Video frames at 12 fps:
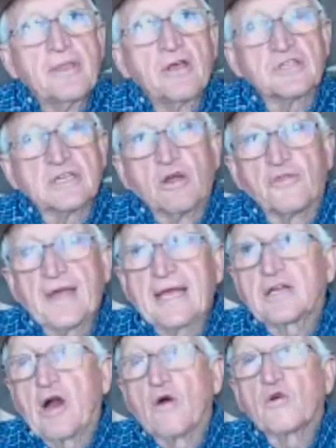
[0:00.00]
There's a little
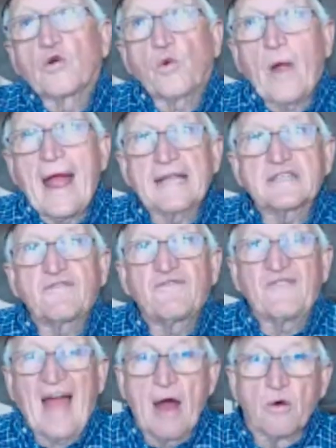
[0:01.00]
thing called grass
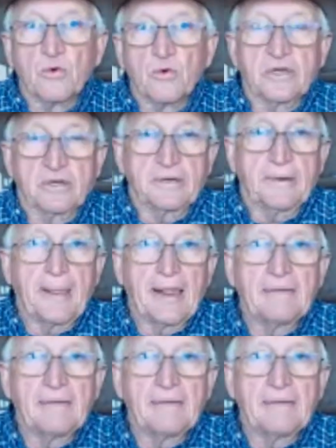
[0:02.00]
founder.